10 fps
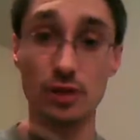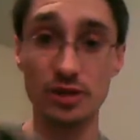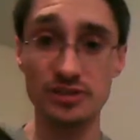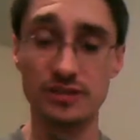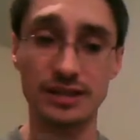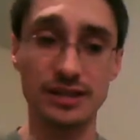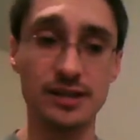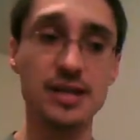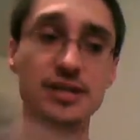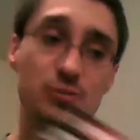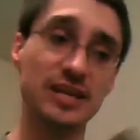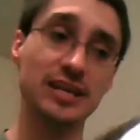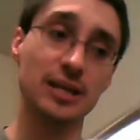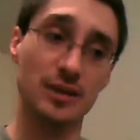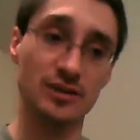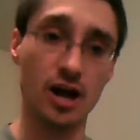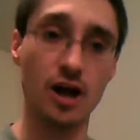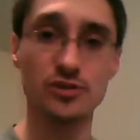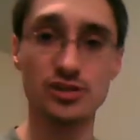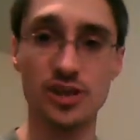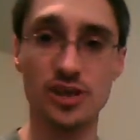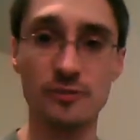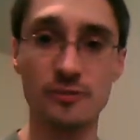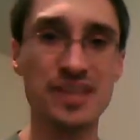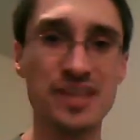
relatively speaking, compared to other stuff,